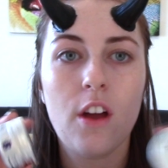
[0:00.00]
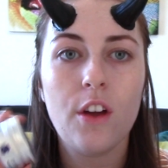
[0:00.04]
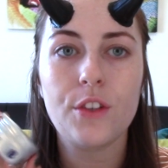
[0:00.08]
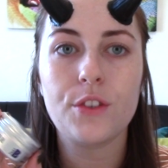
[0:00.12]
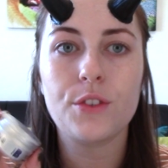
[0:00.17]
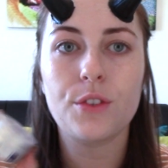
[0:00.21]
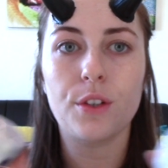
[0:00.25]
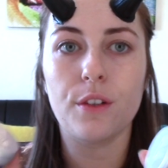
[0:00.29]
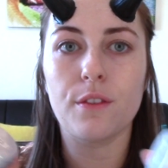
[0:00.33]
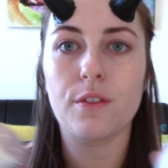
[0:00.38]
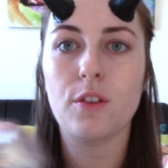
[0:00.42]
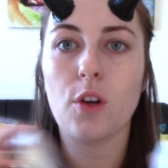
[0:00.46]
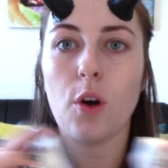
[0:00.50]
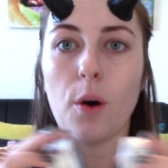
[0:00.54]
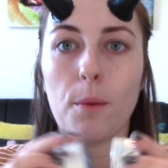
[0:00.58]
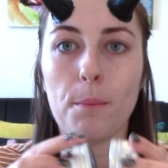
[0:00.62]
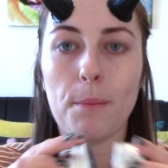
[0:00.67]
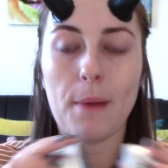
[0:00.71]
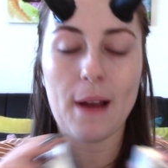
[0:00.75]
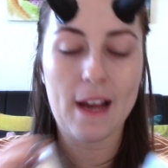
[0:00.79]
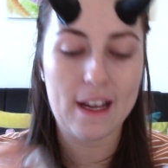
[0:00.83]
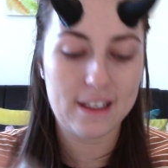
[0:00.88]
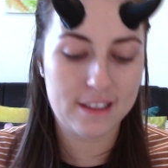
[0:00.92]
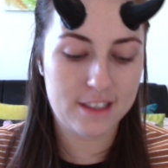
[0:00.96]
sort of
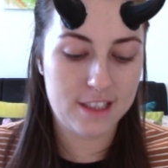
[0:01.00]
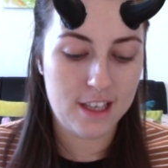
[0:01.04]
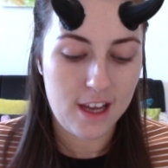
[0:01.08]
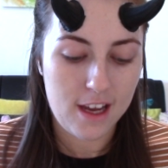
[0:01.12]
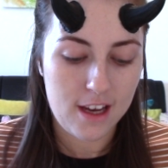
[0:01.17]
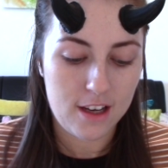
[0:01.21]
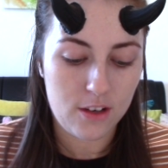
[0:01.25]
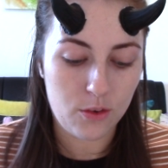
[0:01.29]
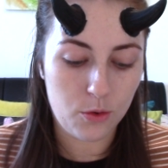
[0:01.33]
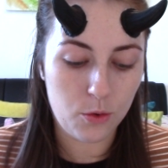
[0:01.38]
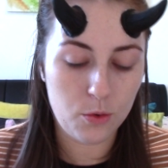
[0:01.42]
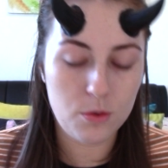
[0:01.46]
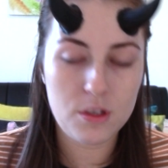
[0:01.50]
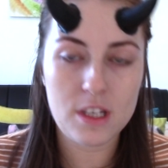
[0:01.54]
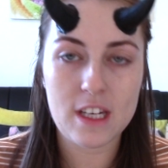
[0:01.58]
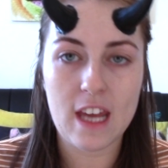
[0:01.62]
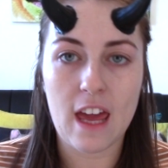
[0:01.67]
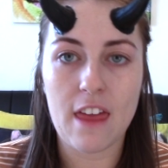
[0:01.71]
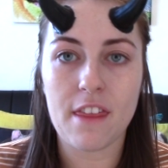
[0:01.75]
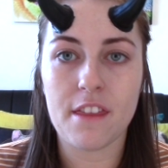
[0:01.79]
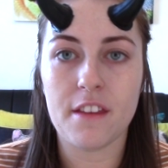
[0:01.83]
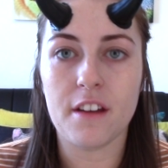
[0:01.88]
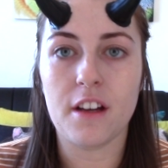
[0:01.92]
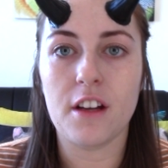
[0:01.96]
compact
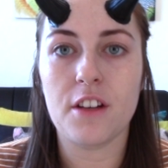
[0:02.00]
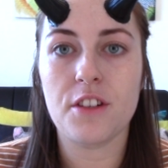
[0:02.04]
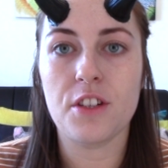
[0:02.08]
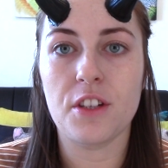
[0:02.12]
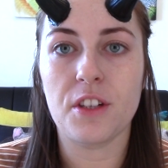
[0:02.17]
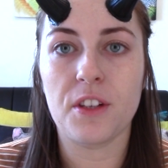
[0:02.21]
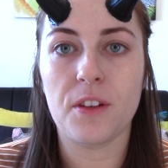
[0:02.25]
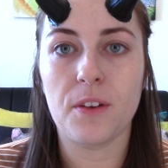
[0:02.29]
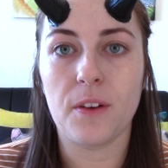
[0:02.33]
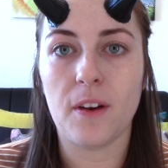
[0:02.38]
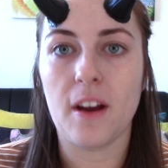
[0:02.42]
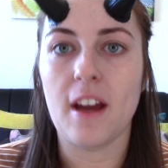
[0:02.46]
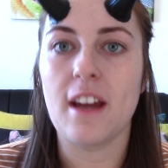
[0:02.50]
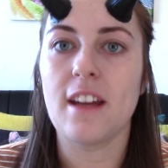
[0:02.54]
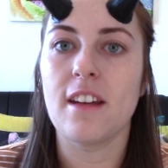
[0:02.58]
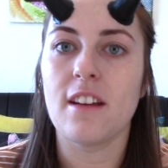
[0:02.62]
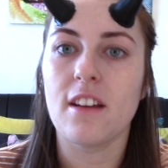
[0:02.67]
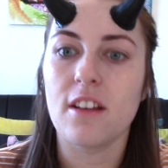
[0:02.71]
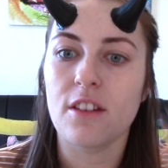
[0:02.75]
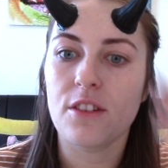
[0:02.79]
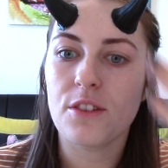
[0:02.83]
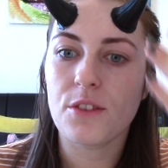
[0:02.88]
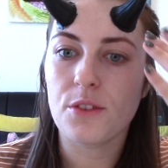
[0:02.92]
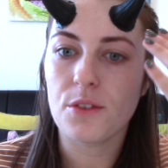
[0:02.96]
altogether to create
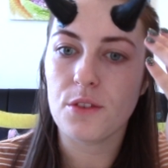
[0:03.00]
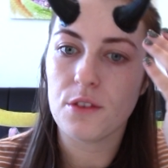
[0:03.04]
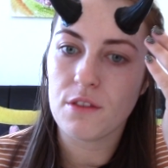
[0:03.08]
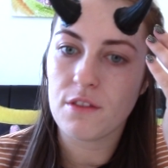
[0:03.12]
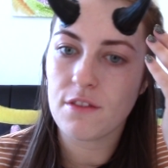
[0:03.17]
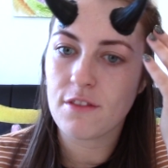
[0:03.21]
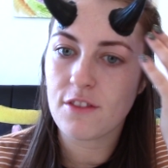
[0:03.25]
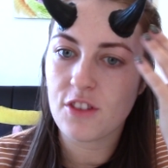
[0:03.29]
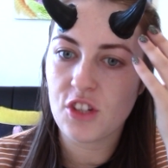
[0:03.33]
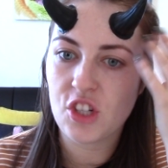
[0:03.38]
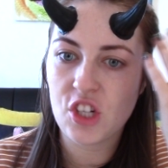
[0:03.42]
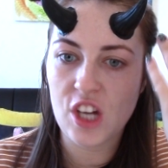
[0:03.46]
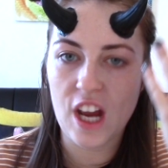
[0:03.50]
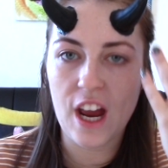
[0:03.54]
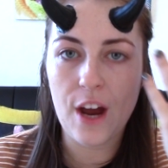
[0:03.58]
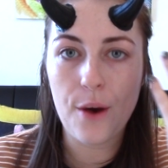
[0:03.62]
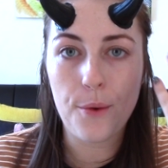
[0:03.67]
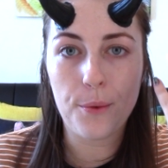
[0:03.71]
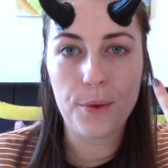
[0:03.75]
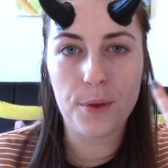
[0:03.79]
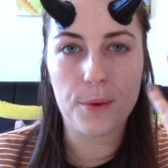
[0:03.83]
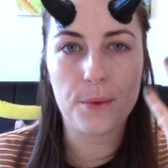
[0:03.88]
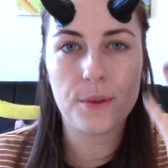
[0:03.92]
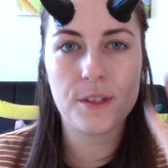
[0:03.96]
a sort of
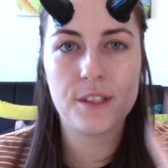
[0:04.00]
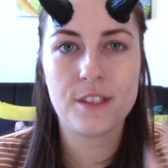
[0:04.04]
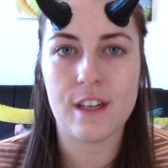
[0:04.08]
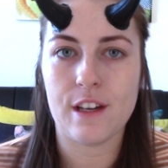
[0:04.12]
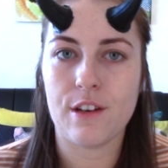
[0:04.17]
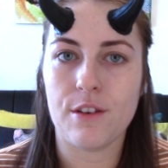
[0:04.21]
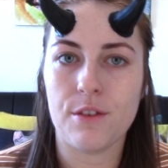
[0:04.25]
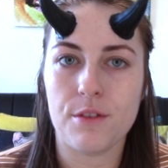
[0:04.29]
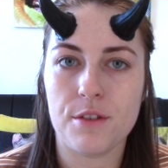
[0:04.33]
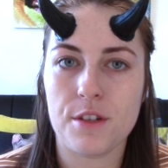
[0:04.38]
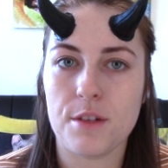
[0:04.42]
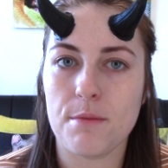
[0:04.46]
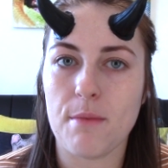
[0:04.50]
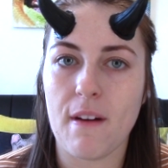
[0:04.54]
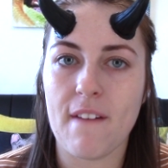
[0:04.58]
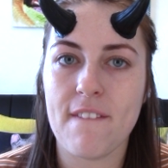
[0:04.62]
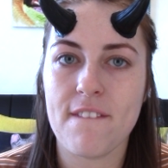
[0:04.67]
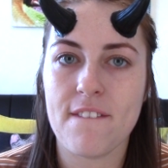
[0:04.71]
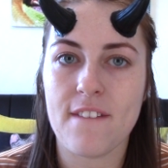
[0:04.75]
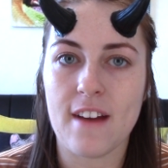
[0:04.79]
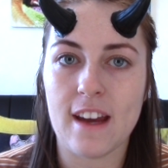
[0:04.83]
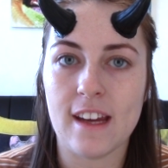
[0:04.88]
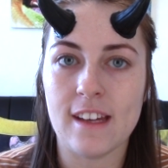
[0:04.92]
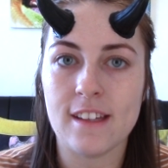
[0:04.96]
gel that will stick onto my
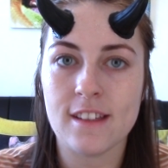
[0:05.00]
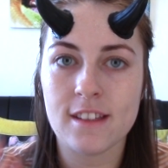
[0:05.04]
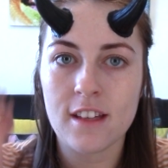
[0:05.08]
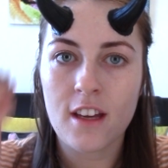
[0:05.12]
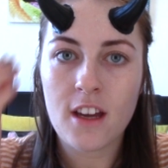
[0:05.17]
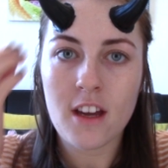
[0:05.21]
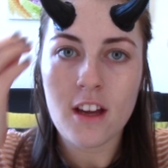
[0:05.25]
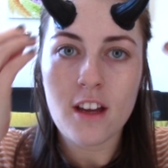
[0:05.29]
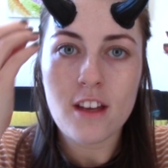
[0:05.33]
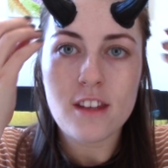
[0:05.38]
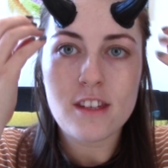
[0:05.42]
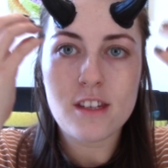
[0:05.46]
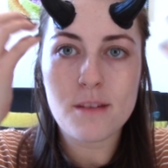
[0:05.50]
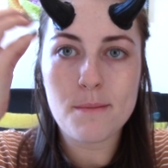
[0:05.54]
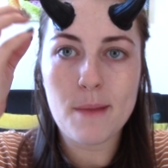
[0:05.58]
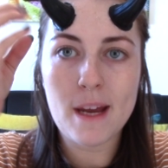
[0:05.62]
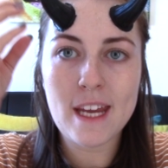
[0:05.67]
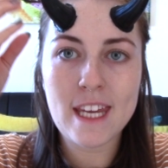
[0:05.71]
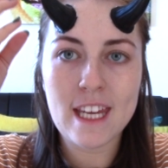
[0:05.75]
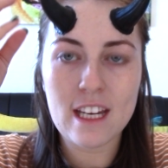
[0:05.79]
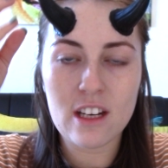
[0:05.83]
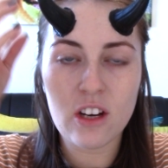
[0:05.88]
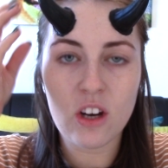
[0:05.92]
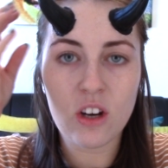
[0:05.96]
face to
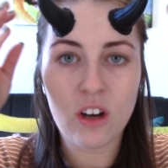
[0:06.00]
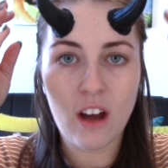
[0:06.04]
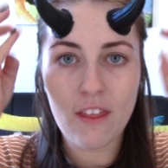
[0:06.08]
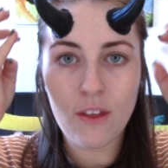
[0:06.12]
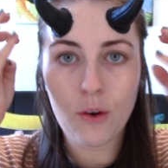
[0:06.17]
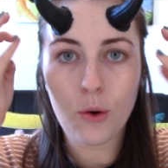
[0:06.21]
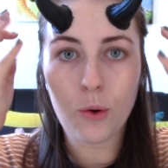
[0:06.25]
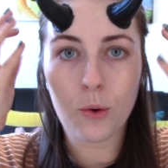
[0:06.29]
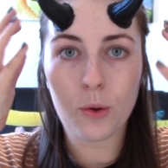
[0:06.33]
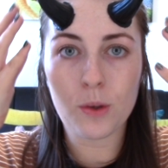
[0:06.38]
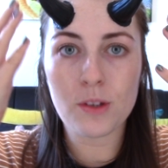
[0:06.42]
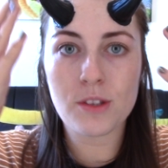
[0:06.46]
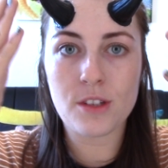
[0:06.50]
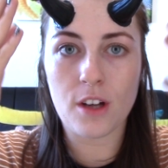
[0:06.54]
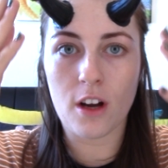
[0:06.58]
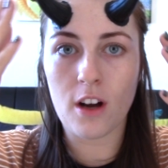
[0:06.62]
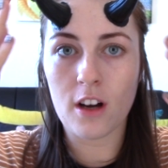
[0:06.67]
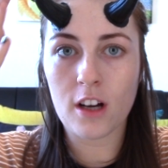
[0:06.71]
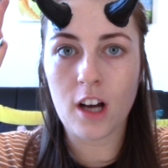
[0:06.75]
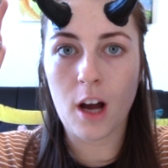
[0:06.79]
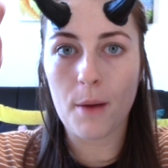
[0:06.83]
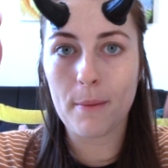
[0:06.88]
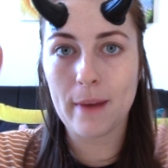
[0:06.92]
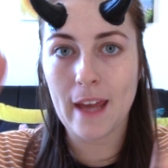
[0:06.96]
make it look like the horns are
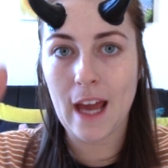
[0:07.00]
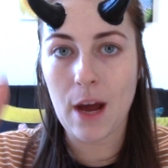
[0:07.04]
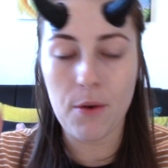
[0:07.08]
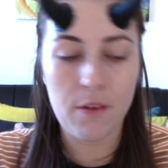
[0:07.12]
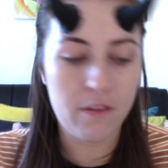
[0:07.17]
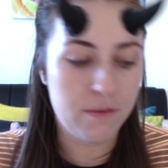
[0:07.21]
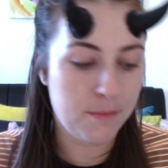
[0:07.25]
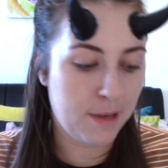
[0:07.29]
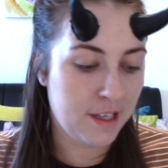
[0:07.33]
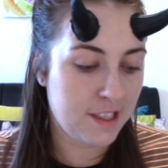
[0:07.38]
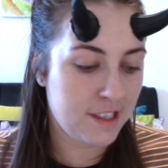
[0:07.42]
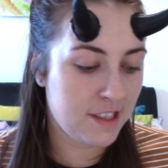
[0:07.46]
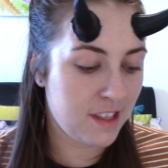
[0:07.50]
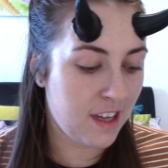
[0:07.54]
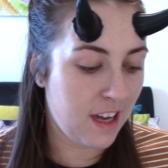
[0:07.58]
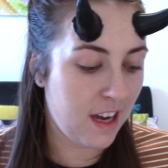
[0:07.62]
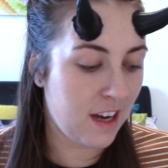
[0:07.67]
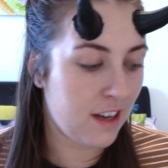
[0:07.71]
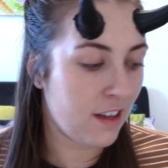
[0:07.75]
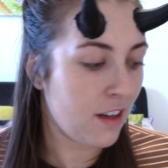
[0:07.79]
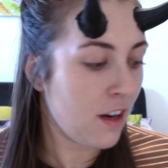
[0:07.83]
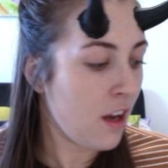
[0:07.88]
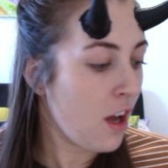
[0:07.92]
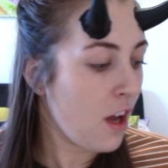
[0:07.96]
coming out of my skin.